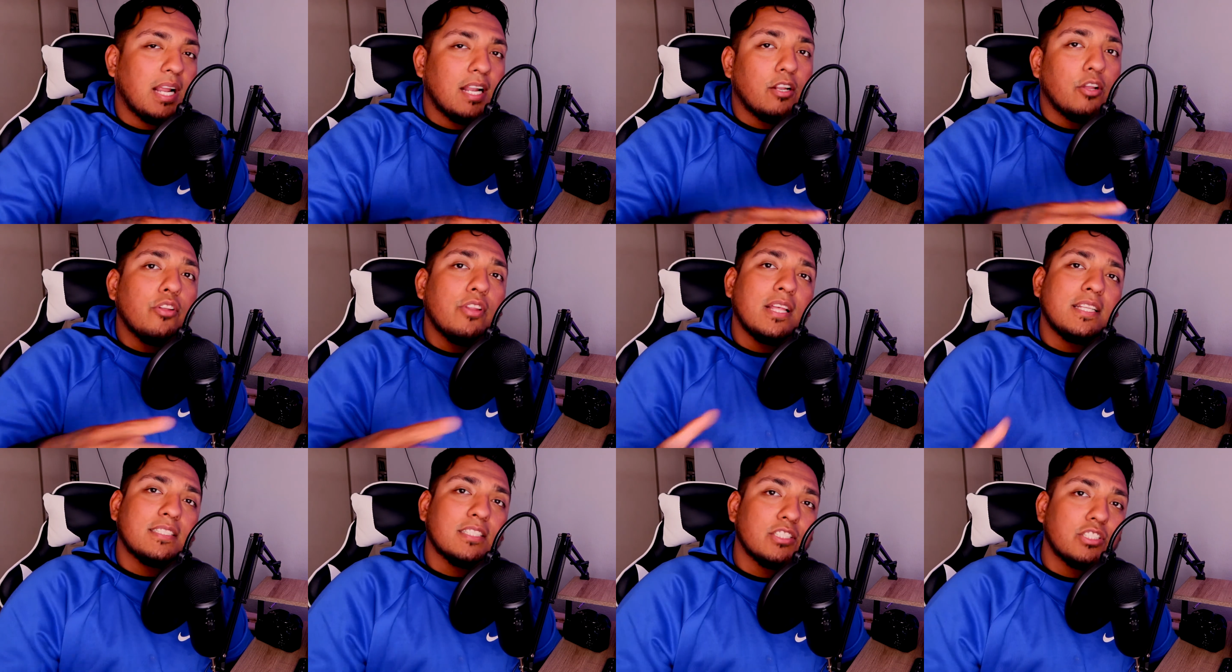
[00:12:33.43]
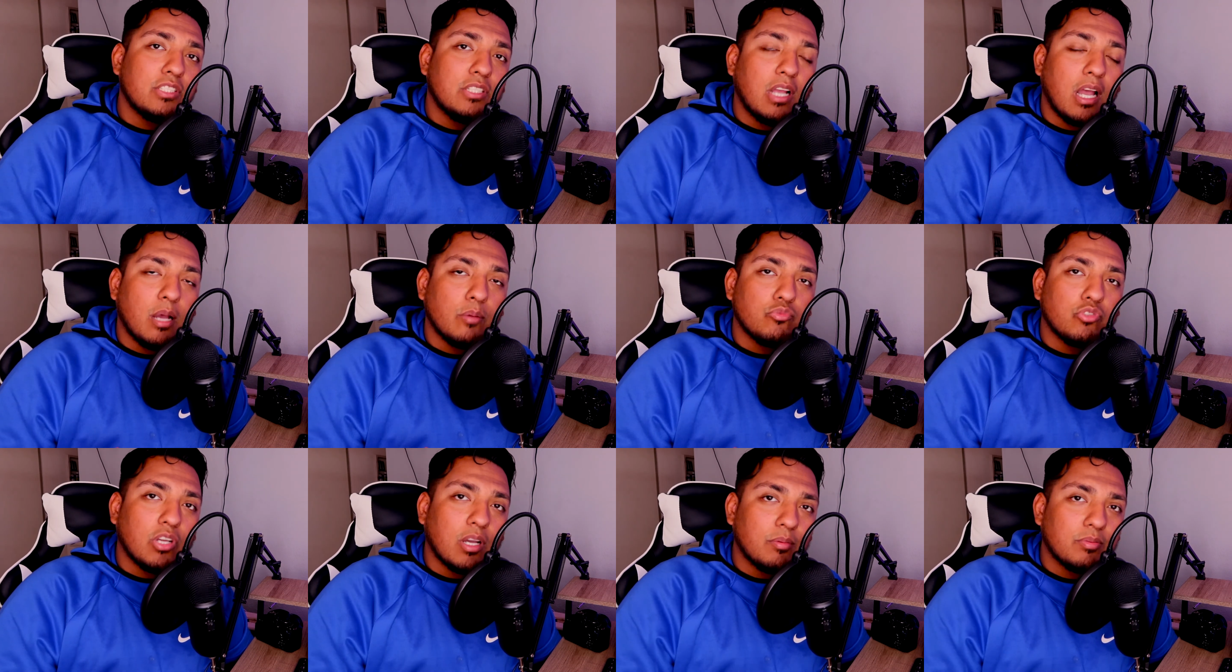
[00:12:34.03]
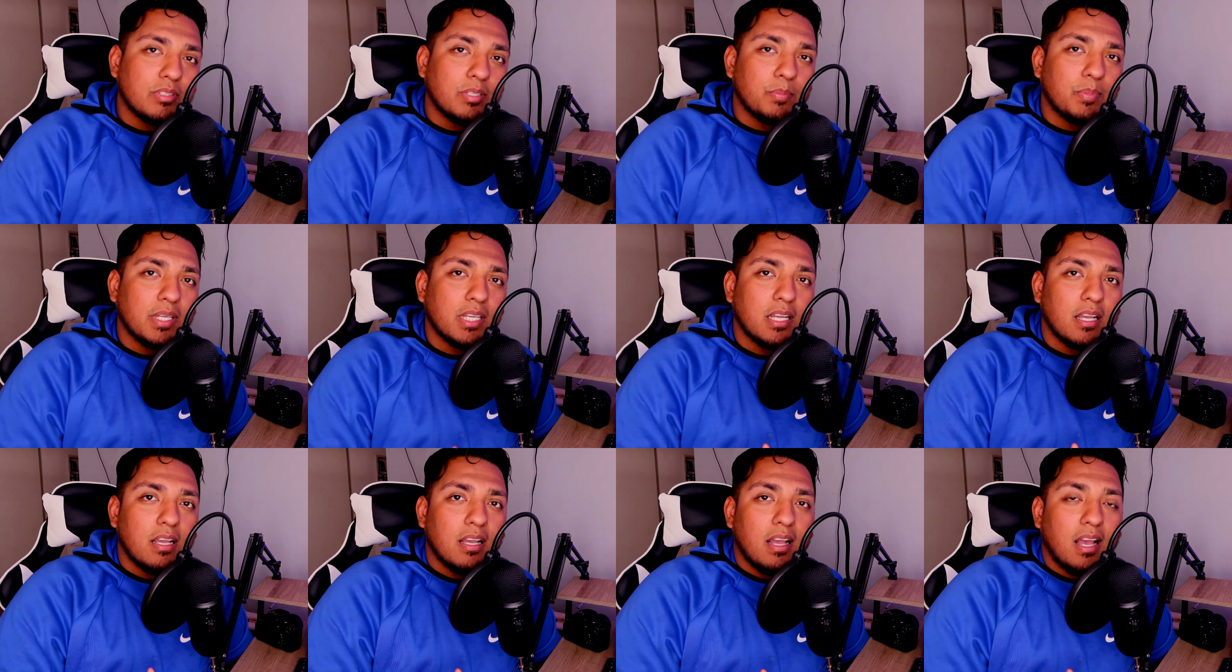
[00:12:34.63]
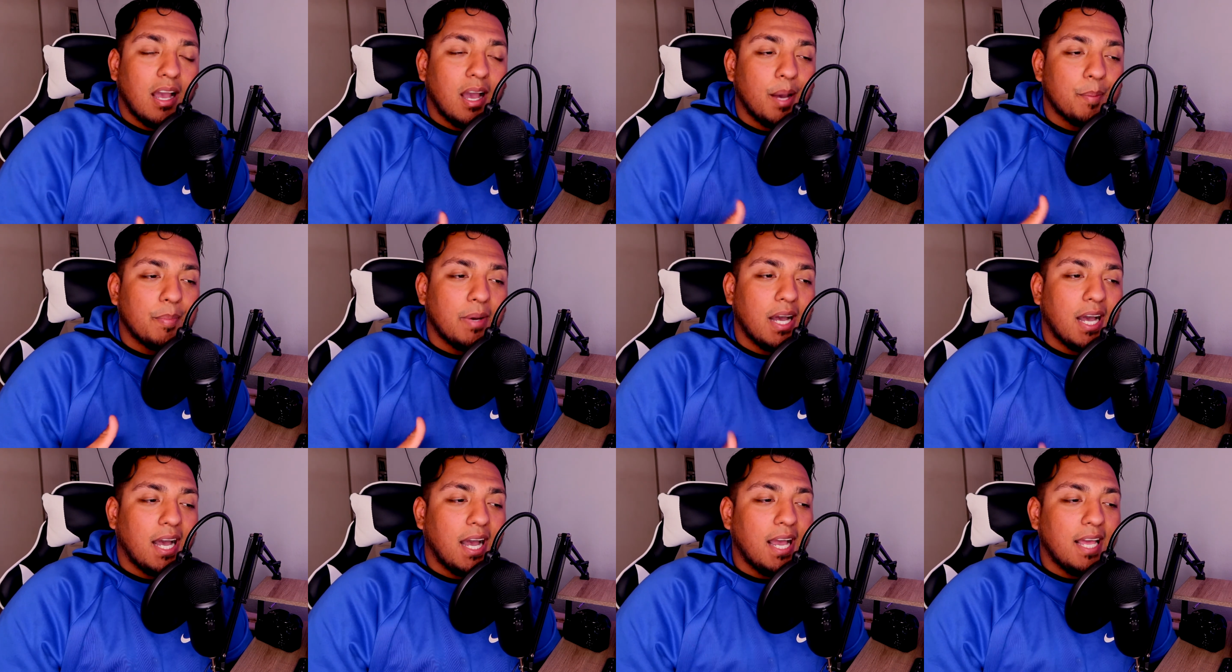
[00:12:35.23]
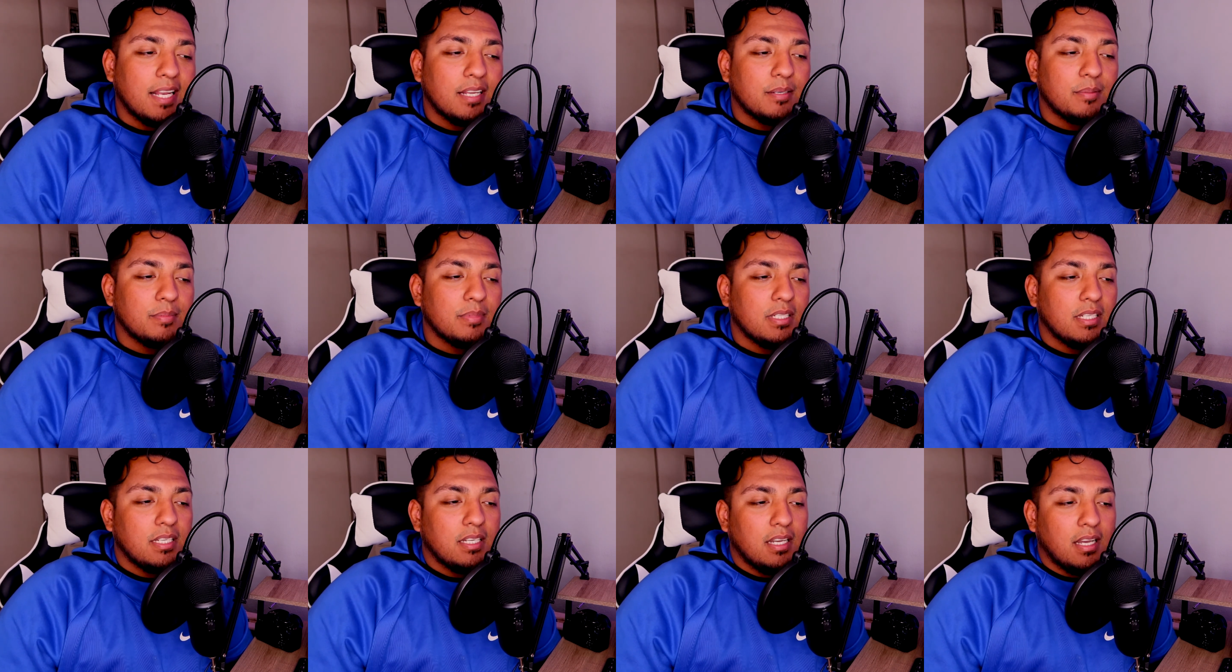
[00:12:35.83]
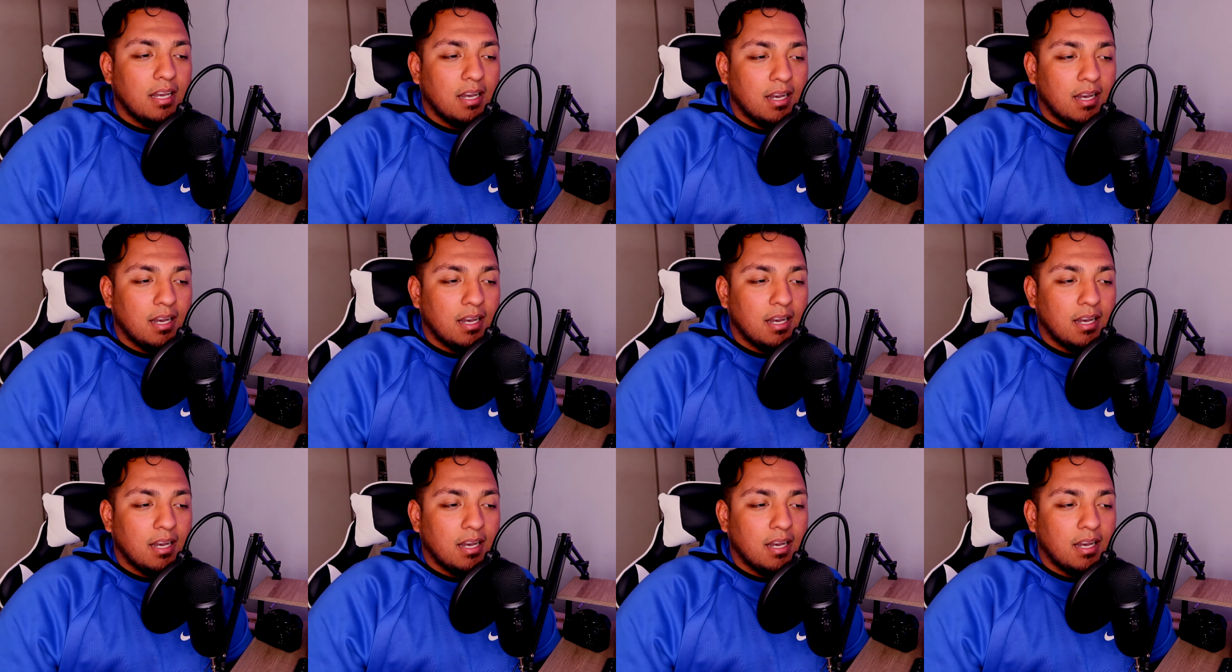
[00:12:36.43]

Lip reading: But I know that's a drop shipping item